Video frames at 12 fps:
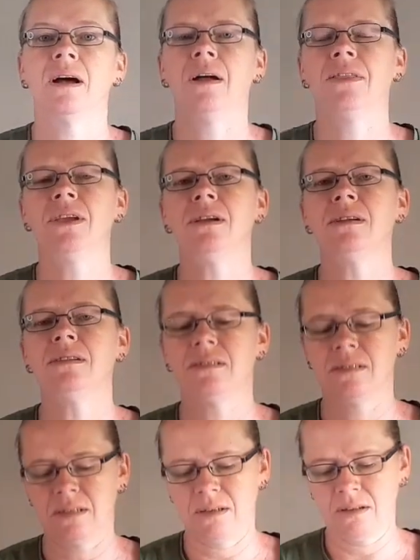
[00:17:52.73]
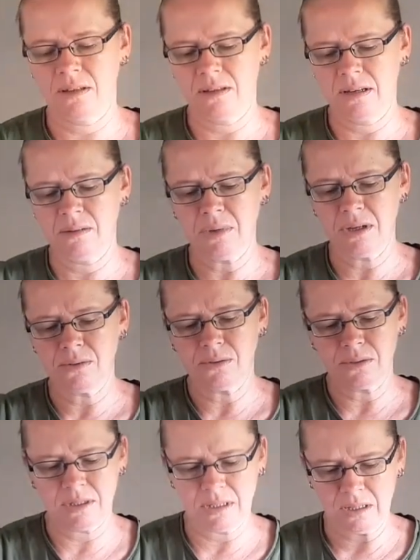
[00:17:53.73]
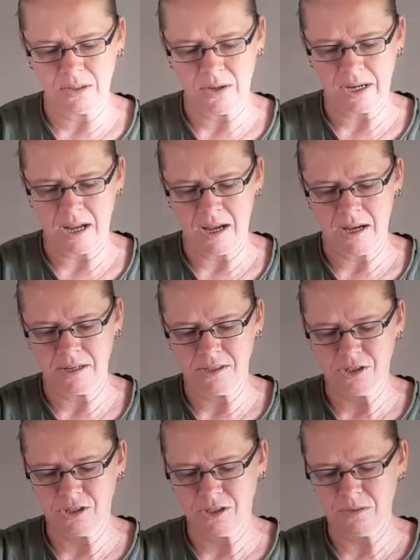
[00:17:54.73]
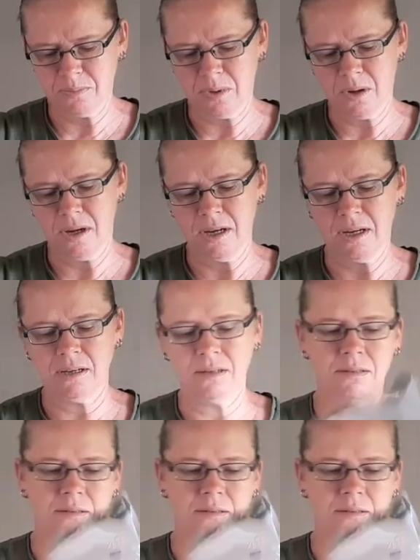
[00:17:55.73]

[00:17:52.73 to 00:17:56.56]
I think because they're like 100 by,